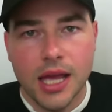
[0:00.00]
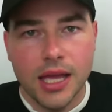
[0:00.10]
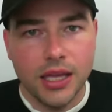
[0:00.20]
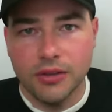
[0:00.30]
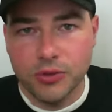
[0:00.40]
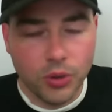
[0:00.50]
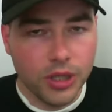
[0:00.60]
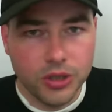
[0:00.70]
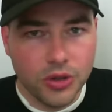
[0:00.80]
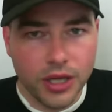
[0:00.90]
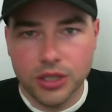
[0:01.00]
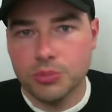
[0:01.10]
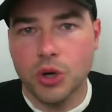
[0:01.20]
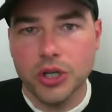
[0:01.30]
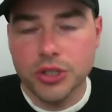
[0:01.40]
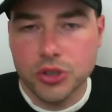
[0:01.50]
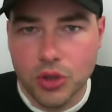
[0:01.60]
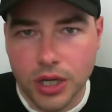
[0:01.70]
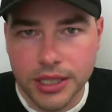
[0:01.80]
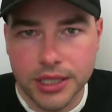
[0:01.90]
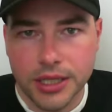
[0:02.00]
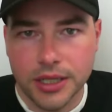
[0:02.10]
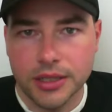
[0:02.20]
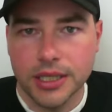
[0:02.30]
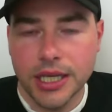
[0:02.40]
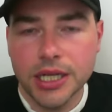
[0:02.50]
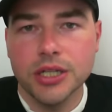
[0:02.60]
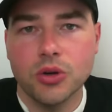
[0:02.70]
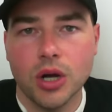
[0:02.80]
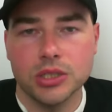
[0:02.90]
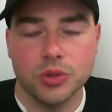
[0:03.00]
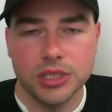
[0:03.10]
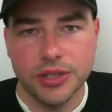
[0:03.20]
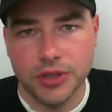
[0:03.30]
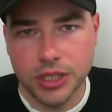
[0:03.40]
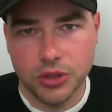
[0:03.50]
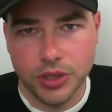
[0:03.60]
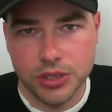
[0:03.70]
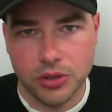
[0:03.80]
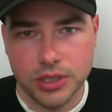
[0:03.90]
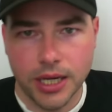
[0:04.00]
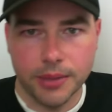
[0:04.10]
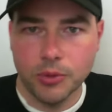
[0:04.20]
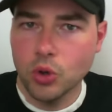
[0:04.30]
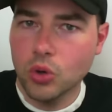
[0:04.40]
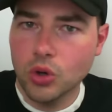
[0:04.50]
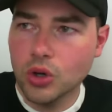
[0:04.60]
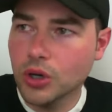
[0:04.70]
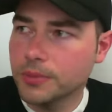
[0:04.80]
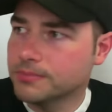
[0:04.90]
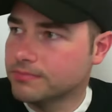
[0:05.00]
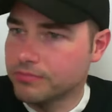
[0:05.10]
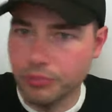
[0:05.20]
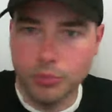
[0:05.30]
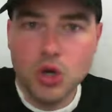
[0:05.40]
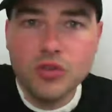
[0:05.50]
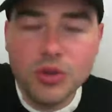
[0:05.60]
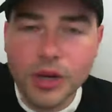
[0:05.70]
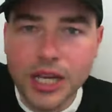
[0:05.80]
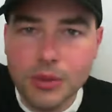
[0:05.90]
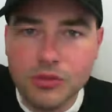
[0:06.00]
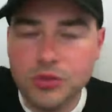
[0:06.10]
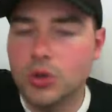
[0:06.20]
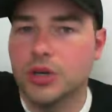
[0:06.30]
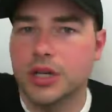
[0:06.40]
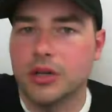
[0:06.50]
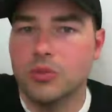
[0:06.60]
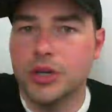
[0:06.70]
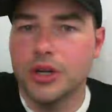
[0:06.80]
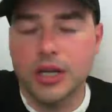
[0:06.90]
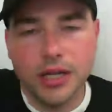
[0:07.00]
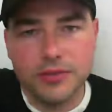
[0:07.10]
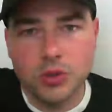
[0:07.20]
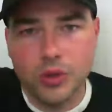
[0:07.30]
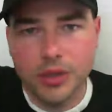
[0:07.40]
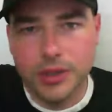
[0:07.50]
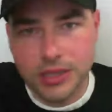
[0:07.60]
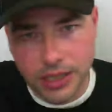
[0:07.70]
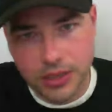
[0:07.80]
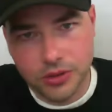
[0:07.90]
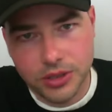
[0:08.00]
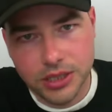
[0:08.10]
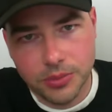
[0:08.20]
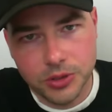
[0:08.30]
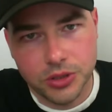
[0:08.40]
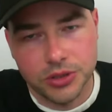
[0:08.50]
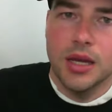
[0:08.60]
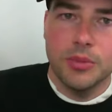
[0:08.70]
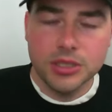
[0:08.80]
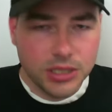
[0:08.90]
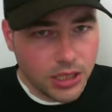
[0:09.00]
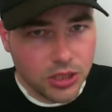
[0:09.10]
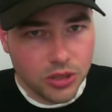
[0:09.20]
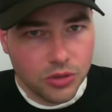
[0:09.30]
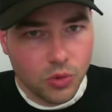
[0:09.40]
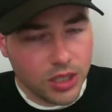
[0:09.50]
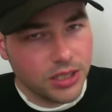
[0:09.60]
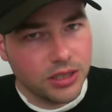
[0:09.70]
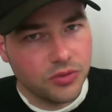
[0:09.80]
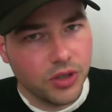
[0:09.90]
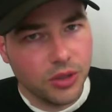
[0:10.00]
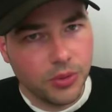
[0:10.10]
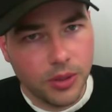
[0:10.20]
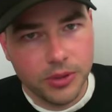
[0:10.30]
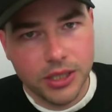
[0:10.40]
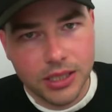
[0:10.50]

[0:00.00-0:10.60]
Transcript: If you wanted to do that, you'd park your truck in a heated garage where it's 70 degrees all time, or move to Miami, Florida, where you're not going to have to worry about 10 degree temperatures. But since you're watching this video, you probably